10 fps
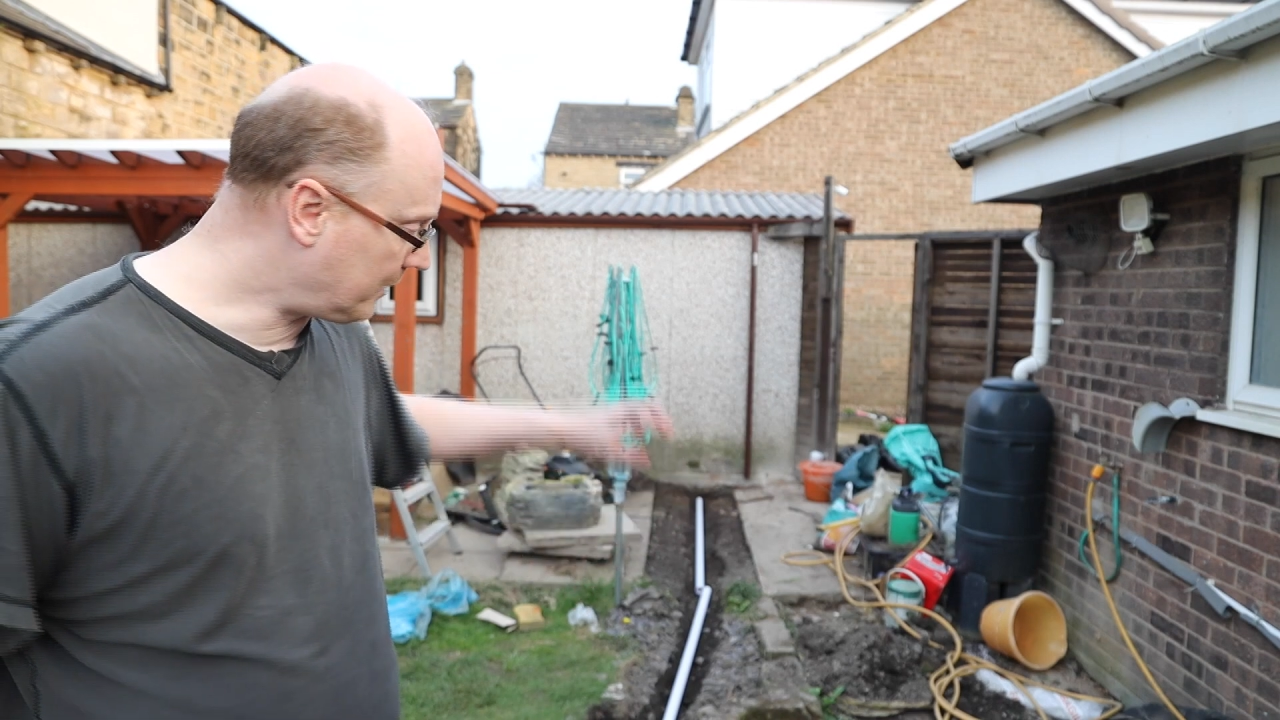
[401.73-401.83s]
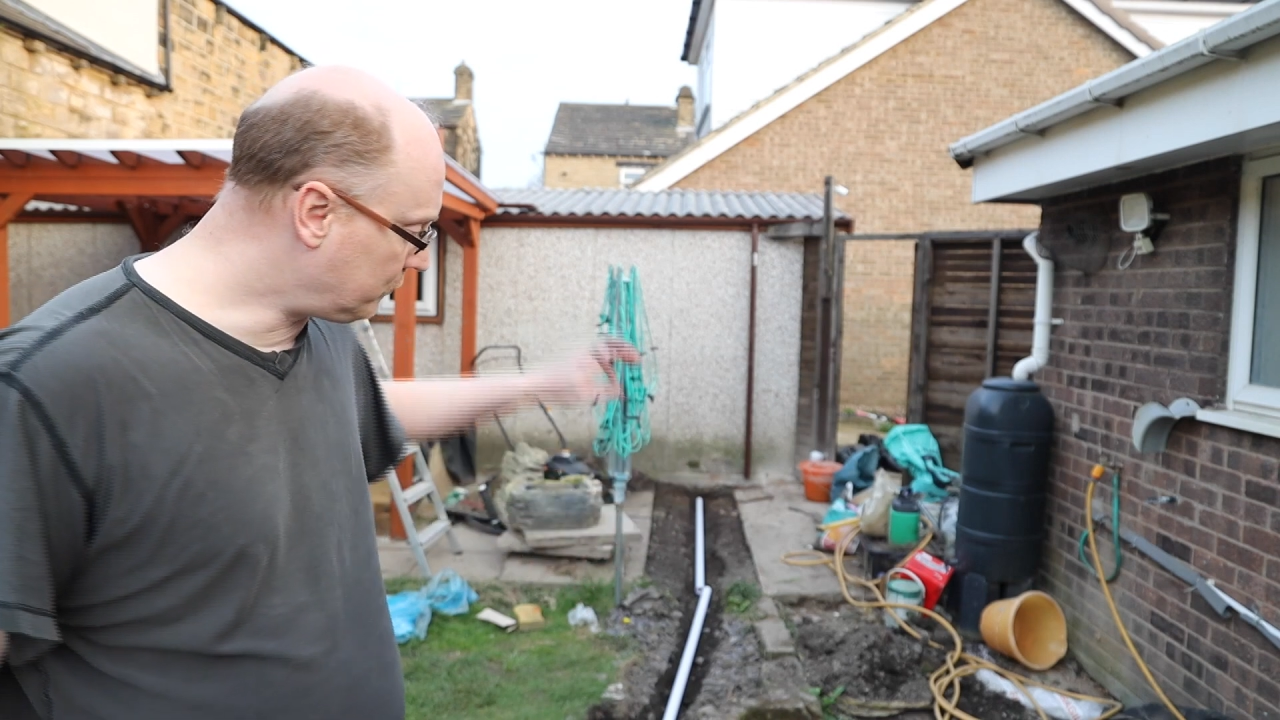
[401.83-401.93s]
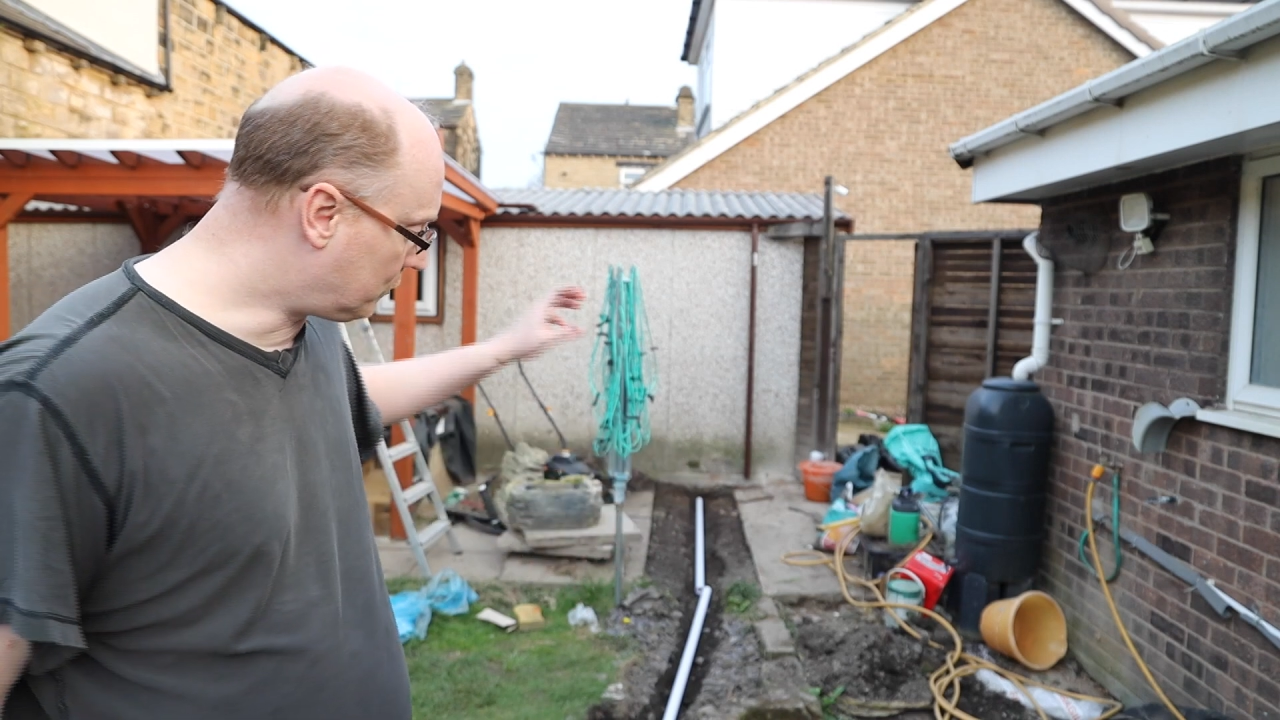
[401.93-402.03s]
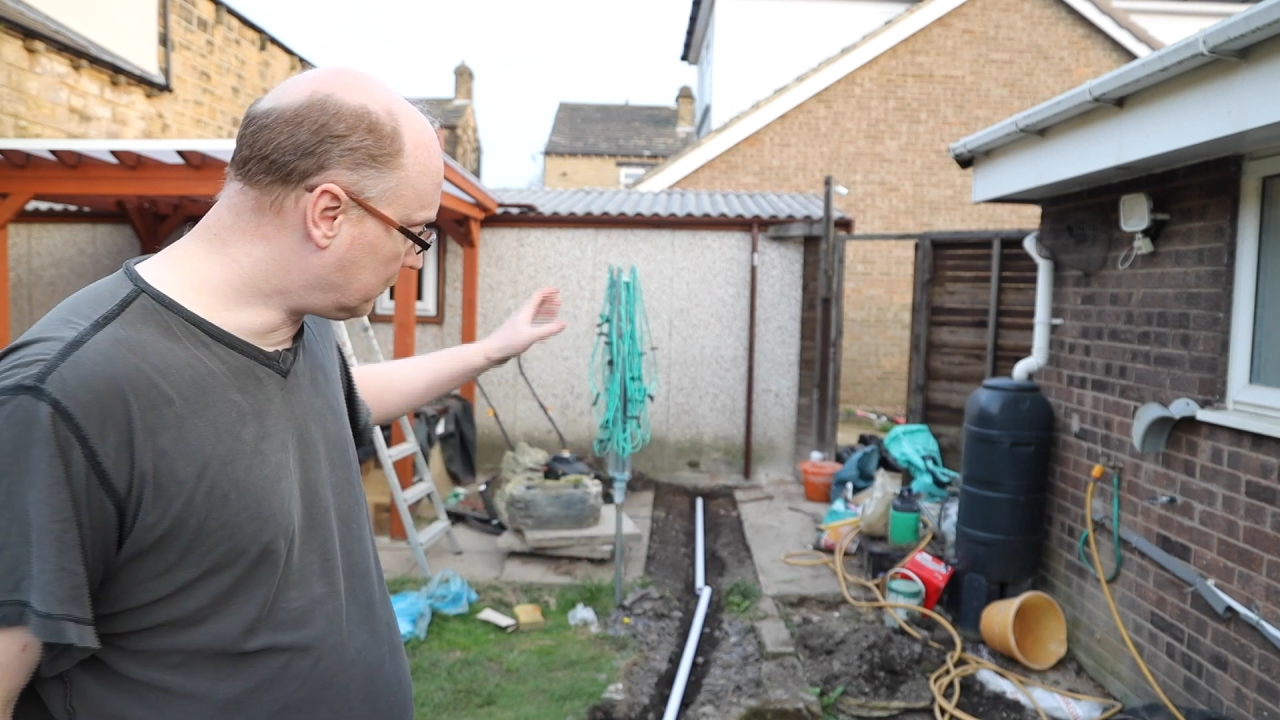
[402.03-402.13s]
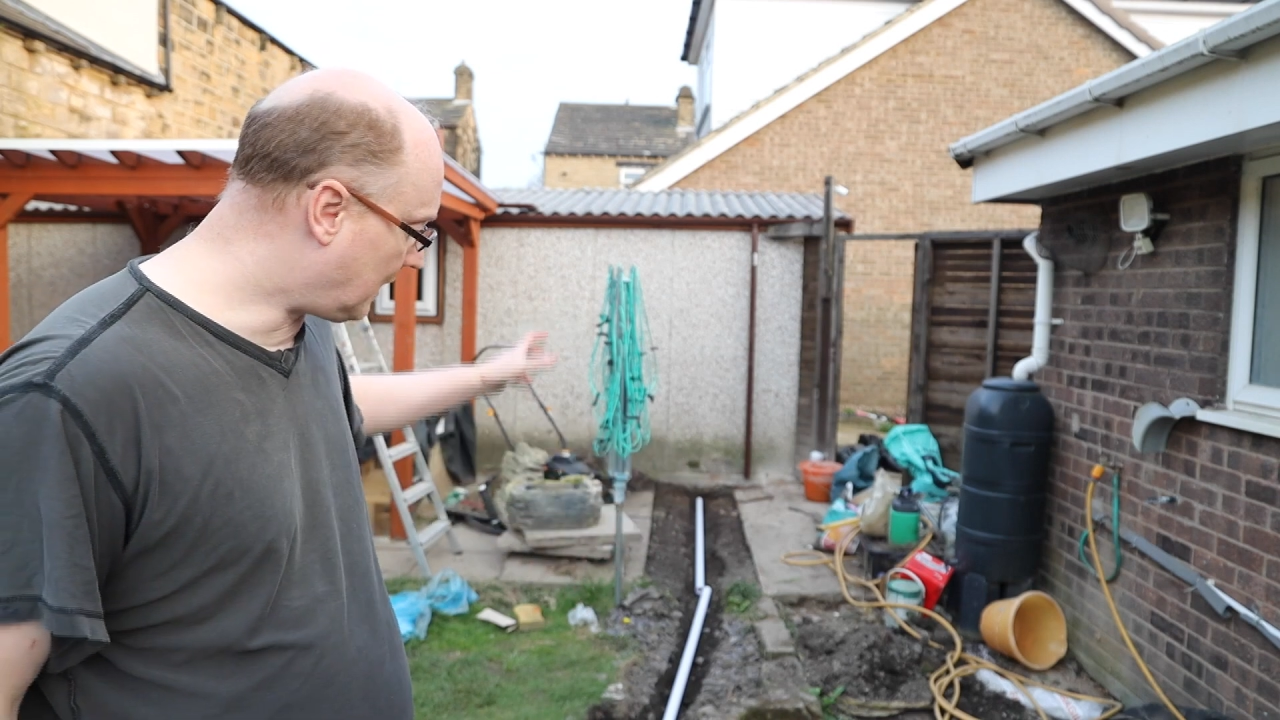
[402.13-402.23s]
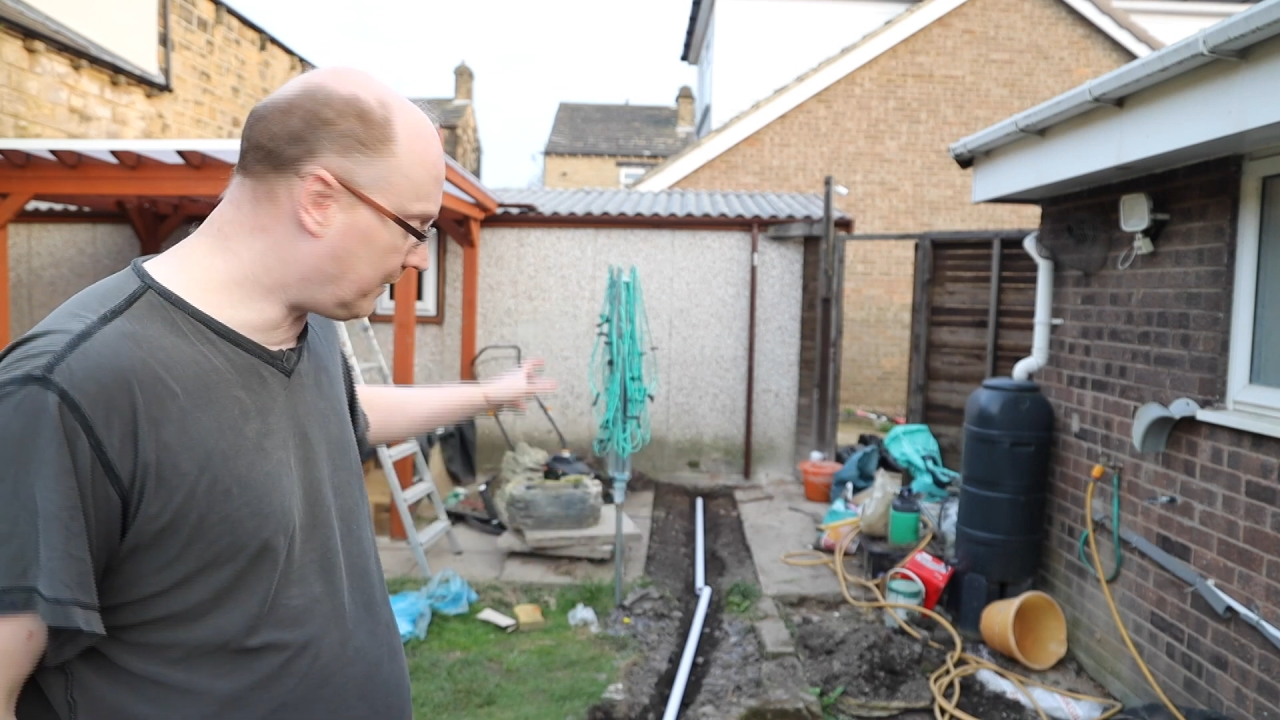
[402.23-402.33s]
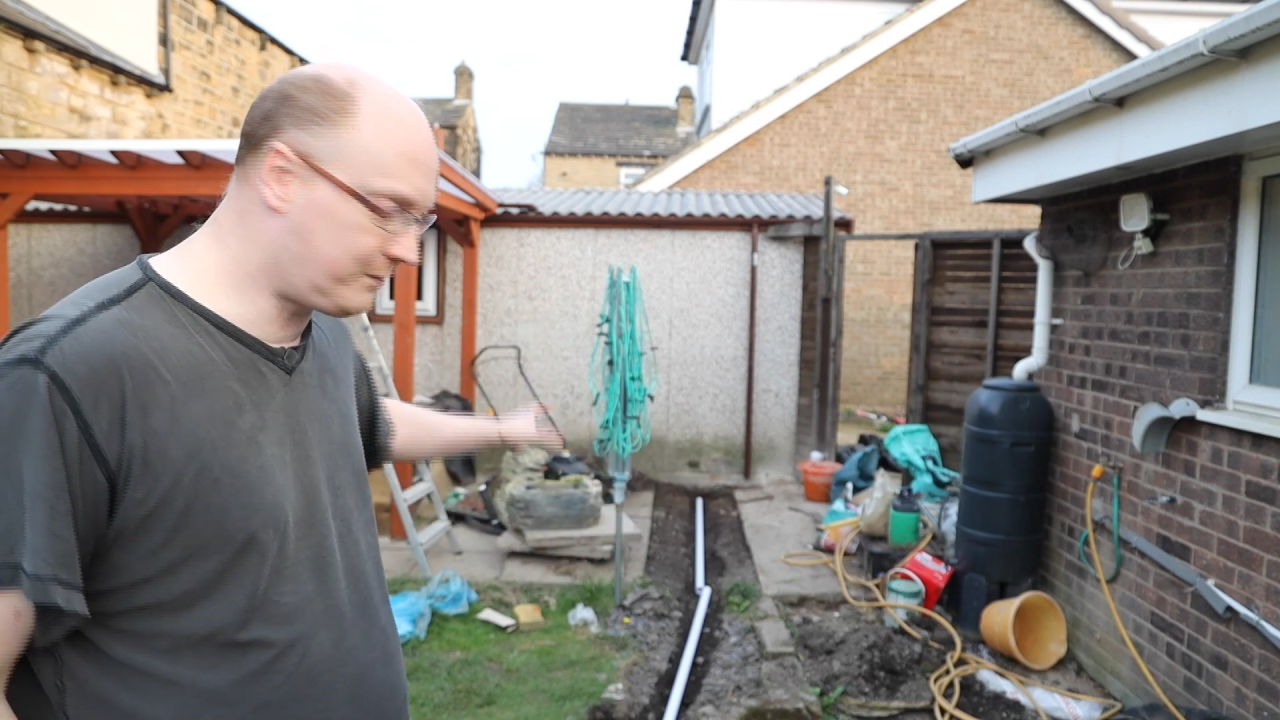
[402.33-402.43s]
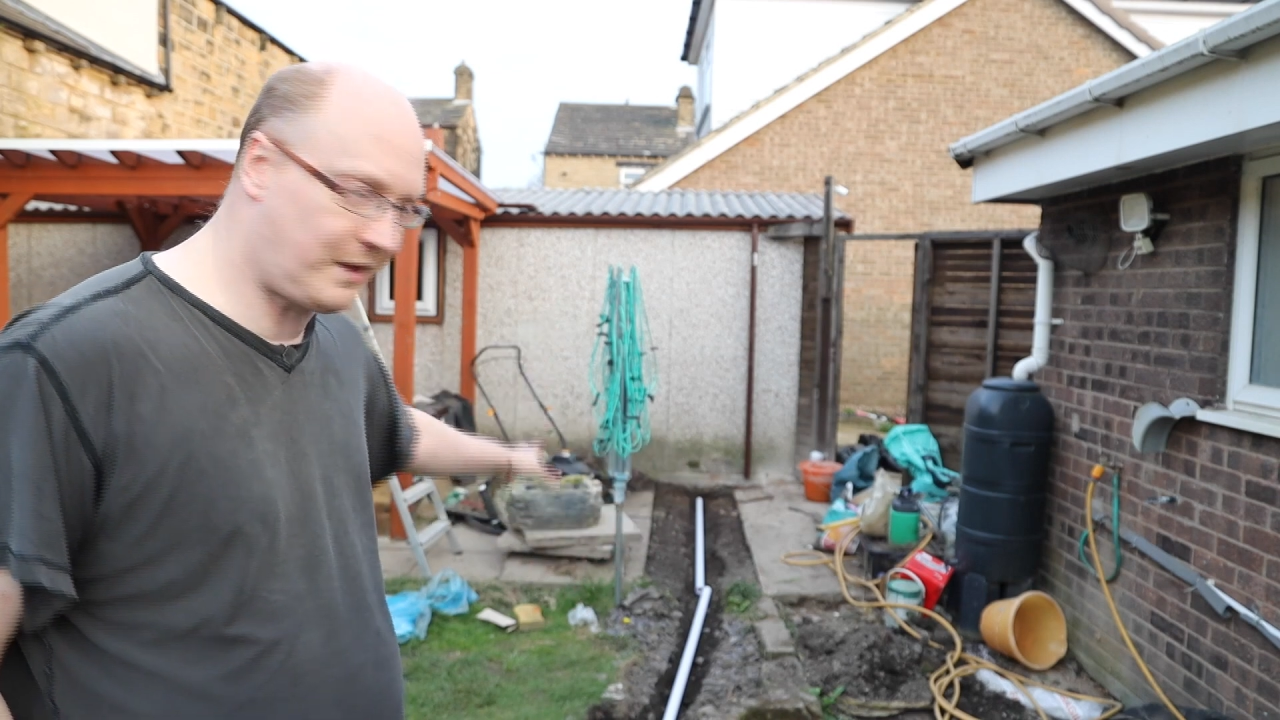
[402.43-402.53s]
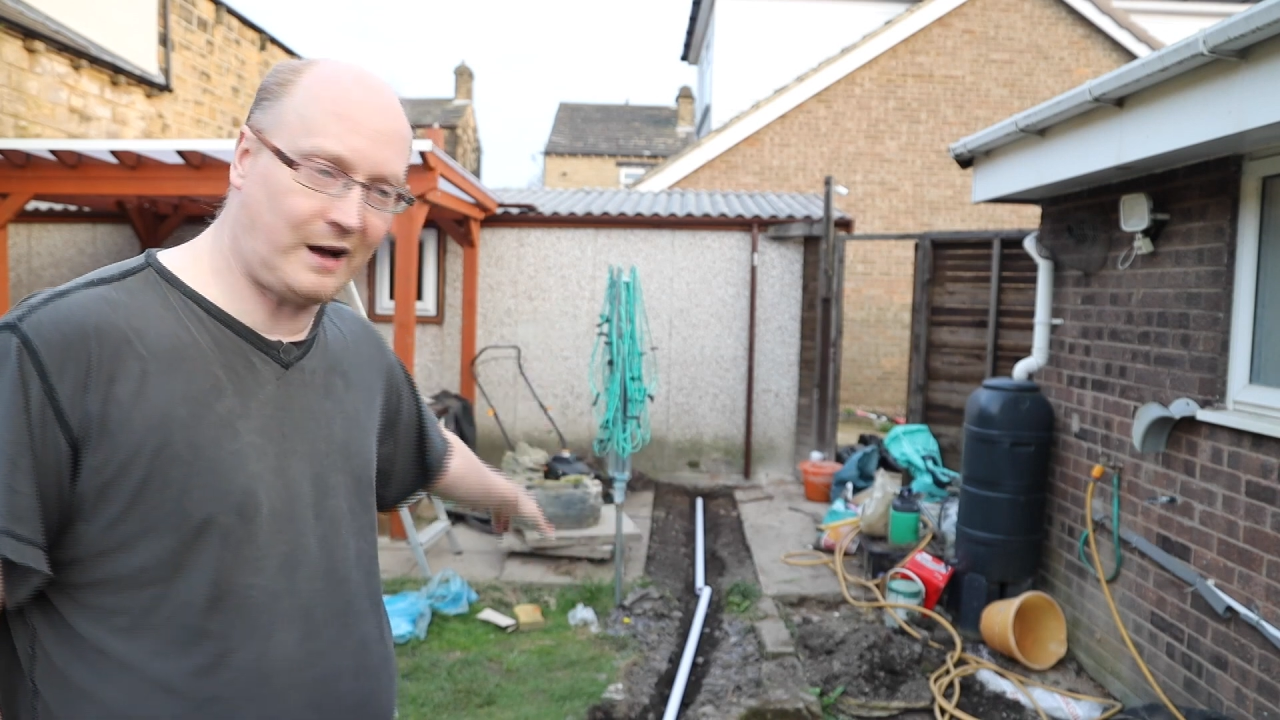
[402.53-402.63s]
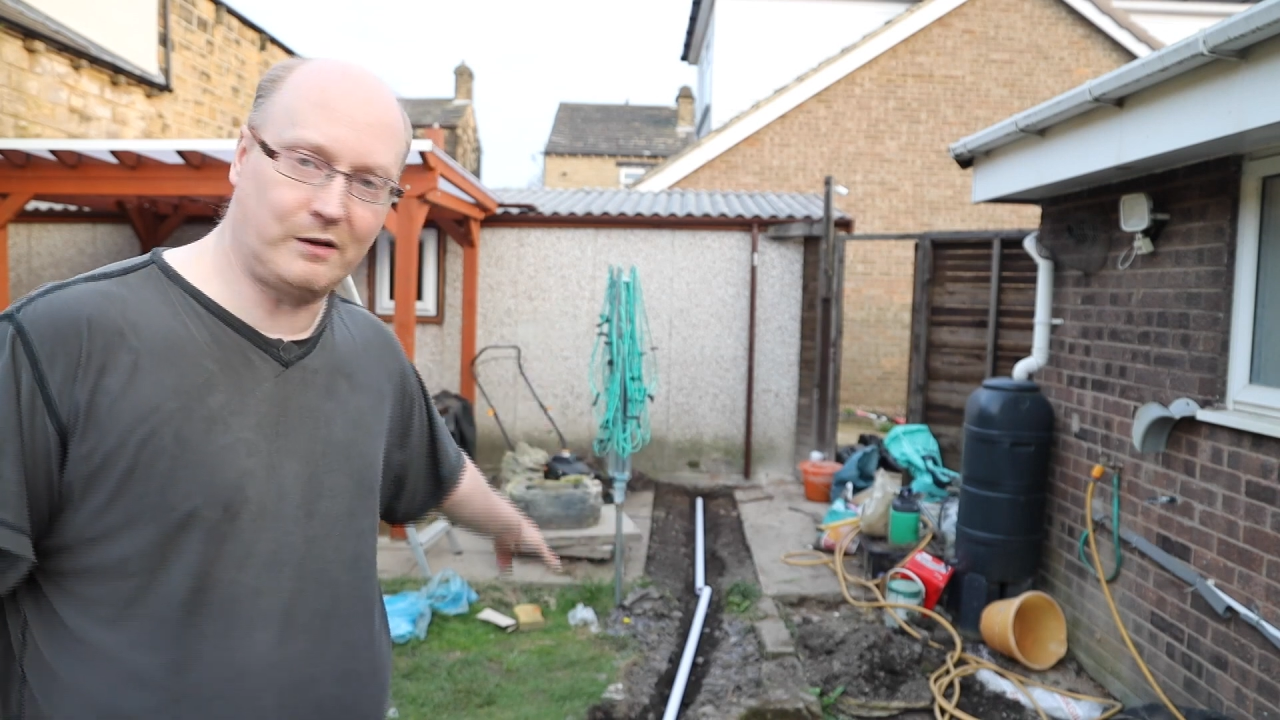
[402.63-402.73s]
you could
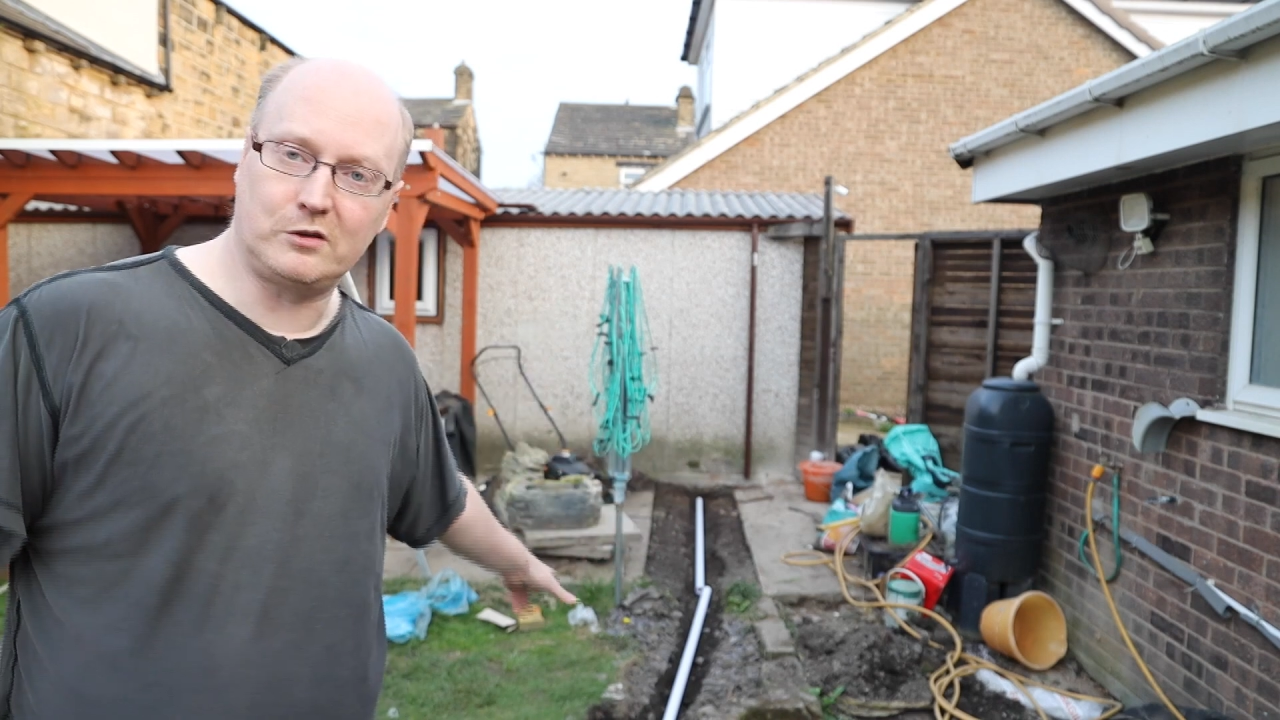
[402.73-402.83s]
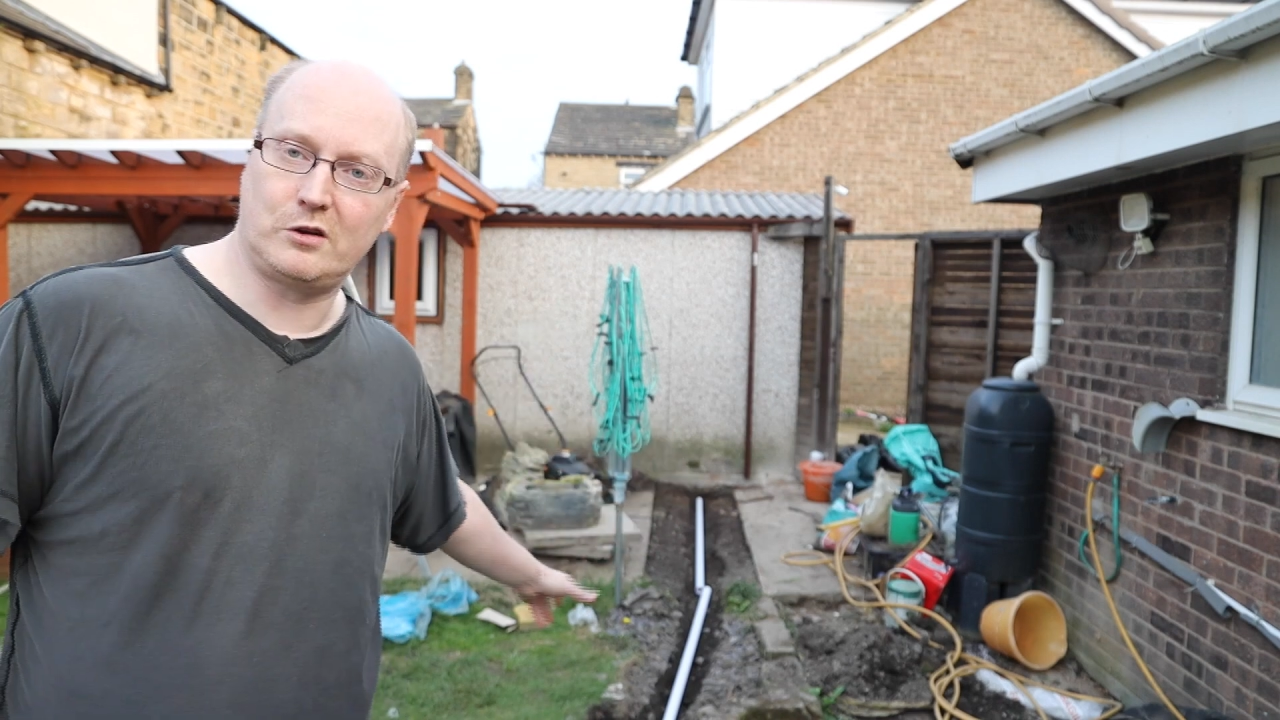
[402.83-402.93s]
have that